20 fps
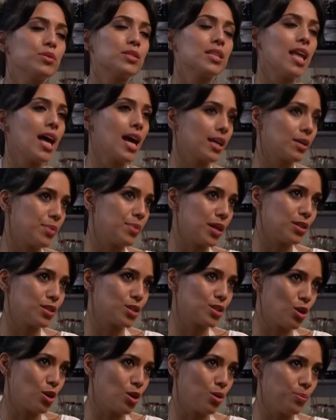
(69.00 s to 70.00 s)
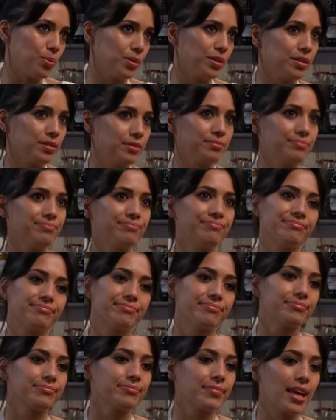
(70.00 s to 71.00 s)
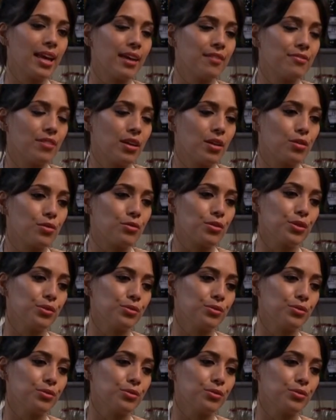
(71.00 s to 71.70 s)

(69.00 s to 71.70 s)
was lying about the job. It fell through.